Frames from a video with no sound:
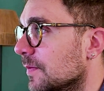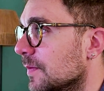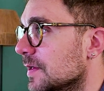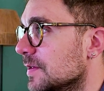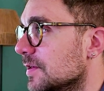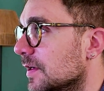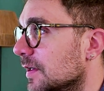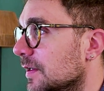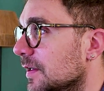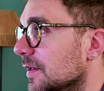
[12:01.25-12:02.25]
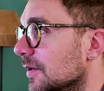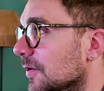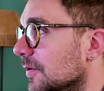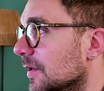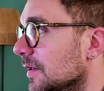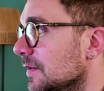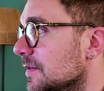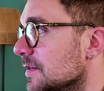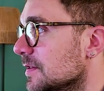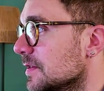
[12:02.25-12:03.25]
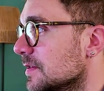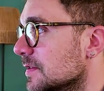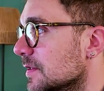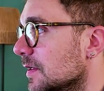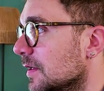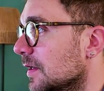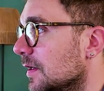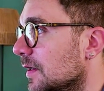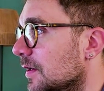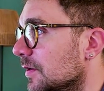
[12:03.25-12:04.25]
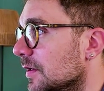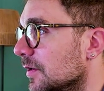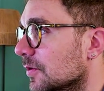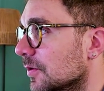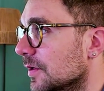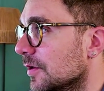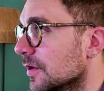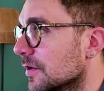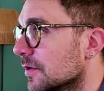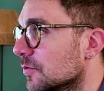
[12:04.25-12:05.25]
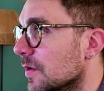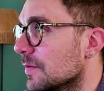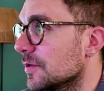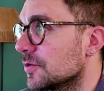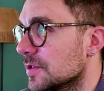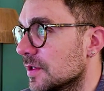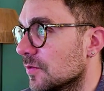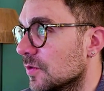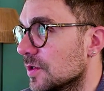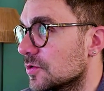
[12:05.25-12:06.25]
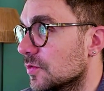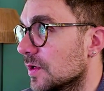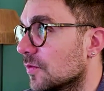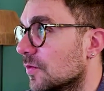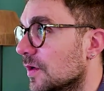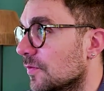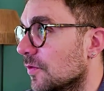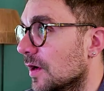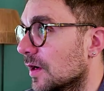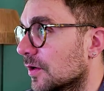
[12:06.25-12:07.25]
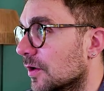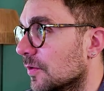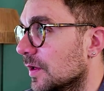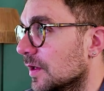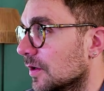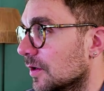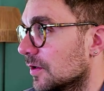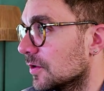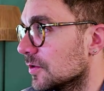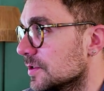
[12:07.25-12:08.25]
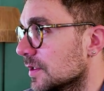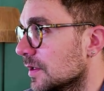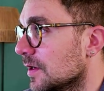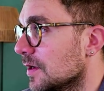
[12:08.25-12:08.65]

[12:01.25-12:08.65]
sRanking. Okay, this is really cool in order to be able to see which week if we are growing or losing.